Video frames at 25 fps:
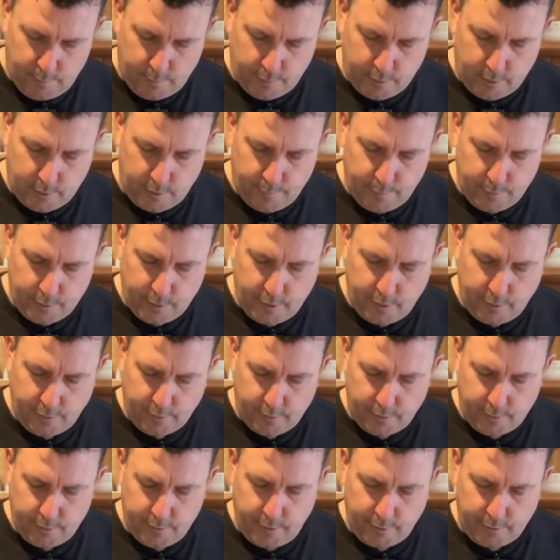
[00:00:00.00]
But
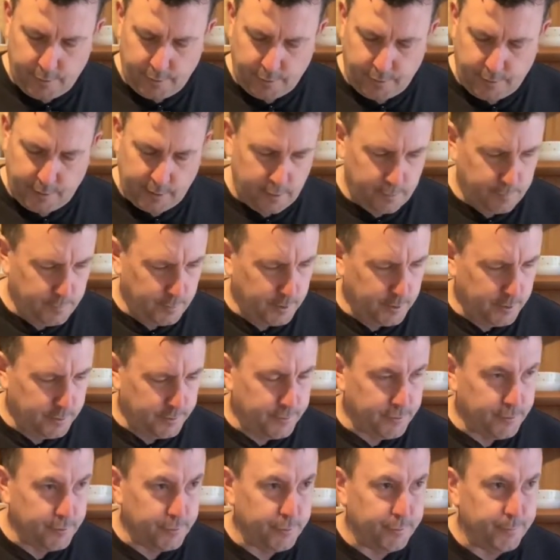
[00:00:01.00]
another thing I'm going
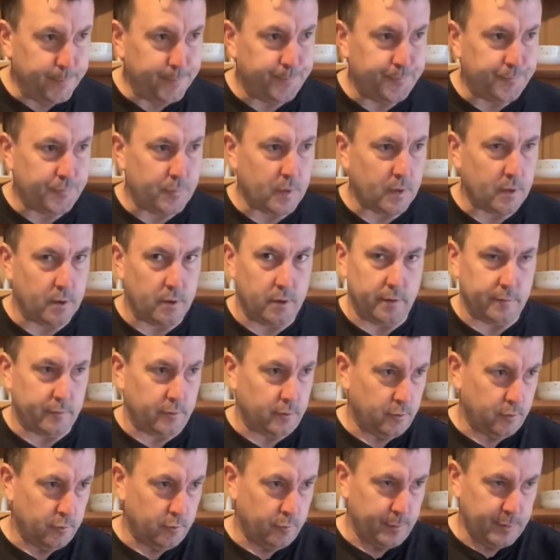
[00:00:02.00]
to do, I've
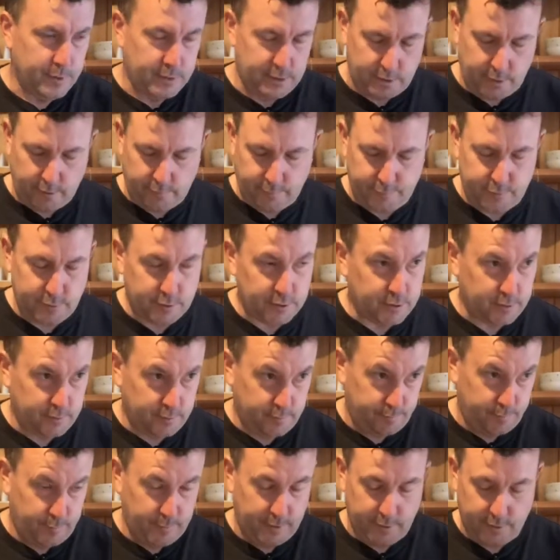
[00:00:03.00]
got all my stuff just
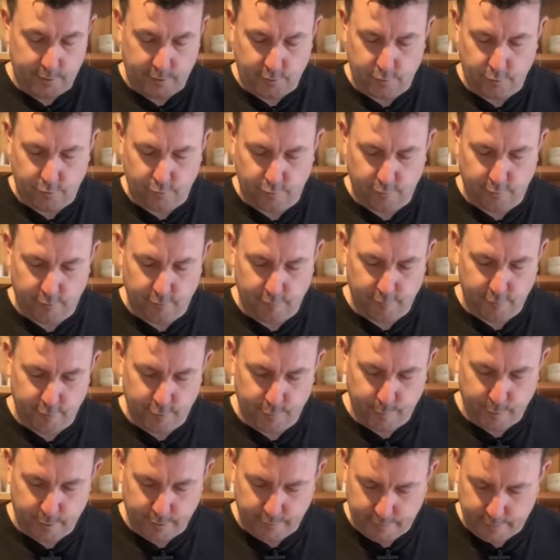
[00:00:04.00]
in the corner of the
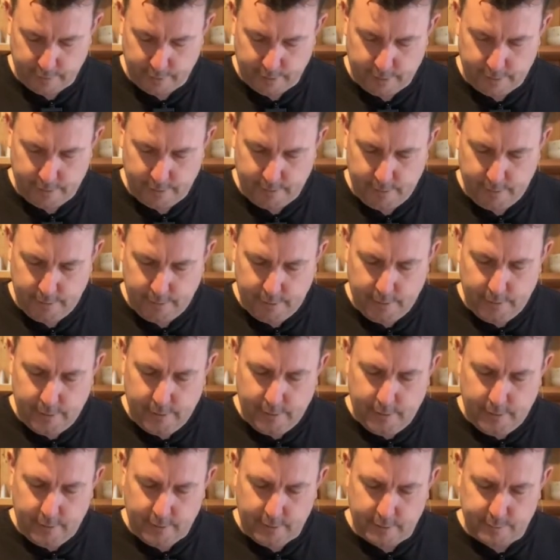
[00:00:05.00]
room over there,
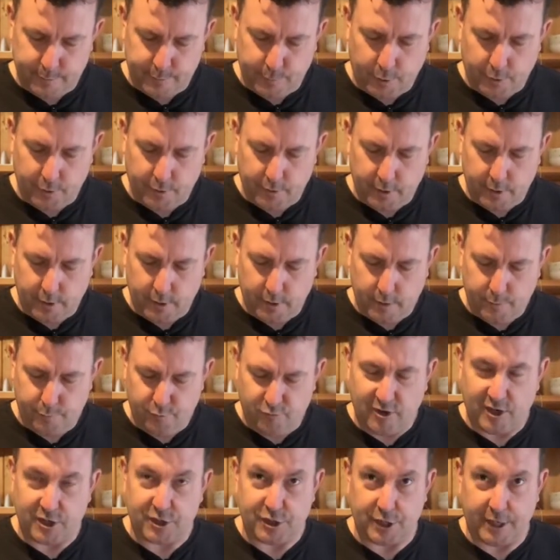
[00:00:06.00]
is my
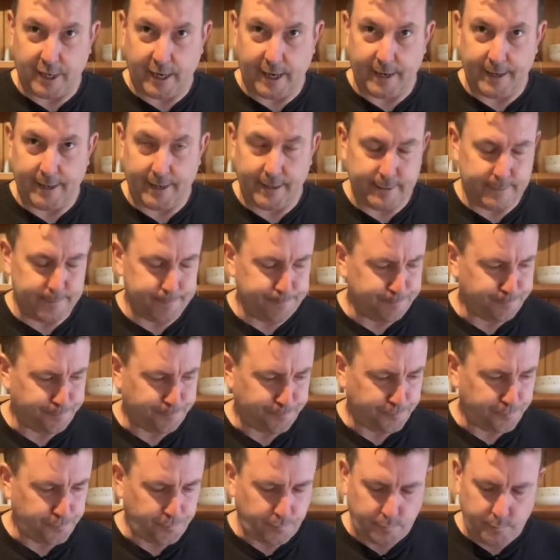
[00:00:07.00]
pressure canning.
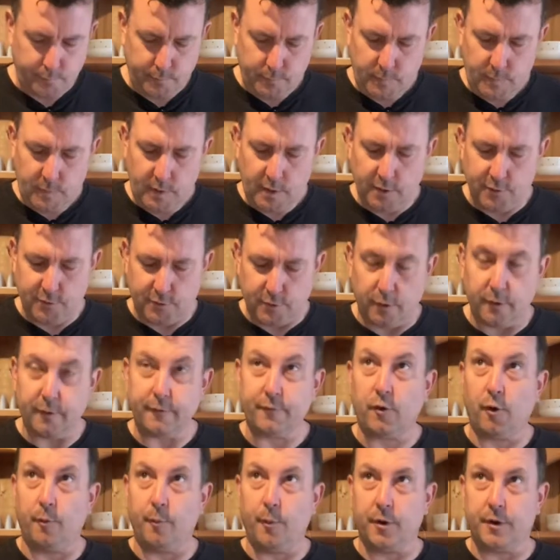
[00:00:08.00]
So
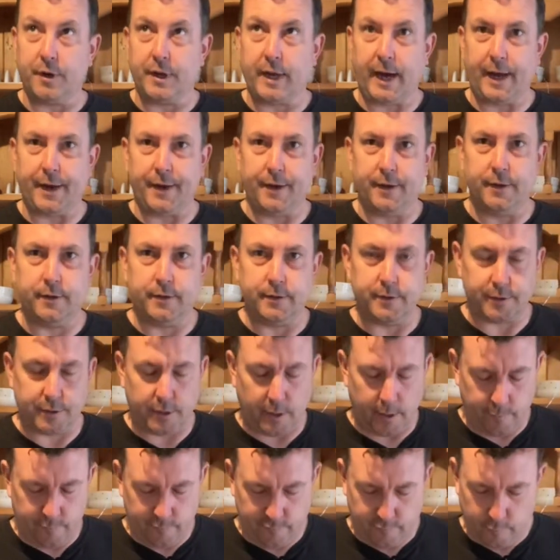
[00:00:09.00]
I've got my canner, has
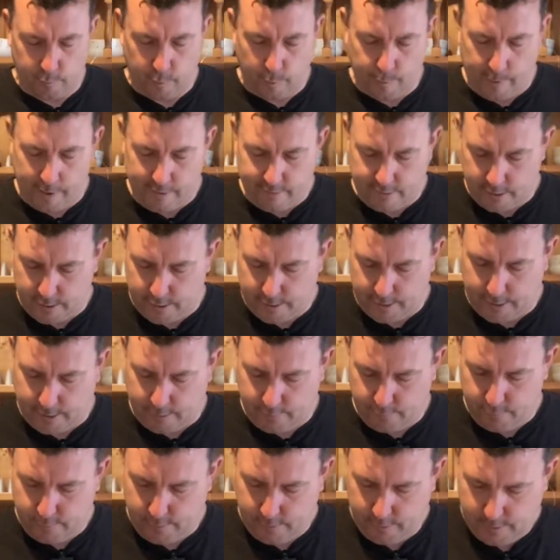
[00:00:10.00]
come from America
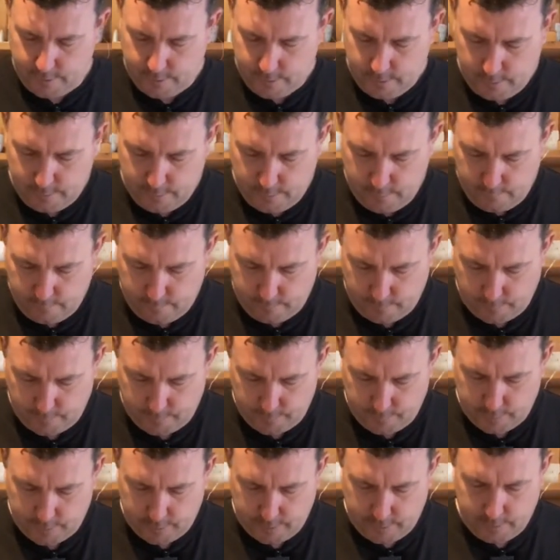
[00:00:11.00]
now,
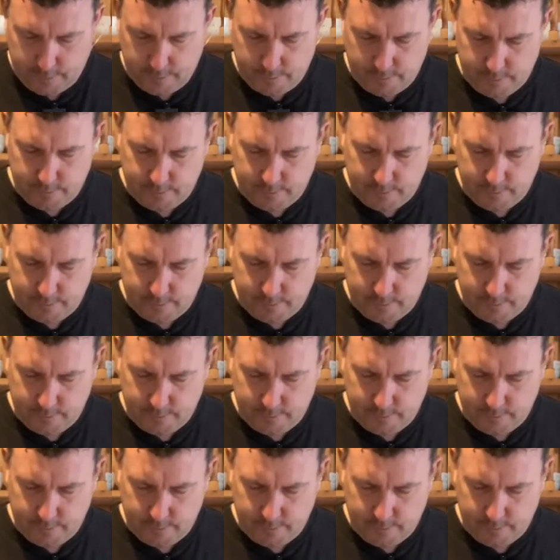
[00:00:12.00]
finally.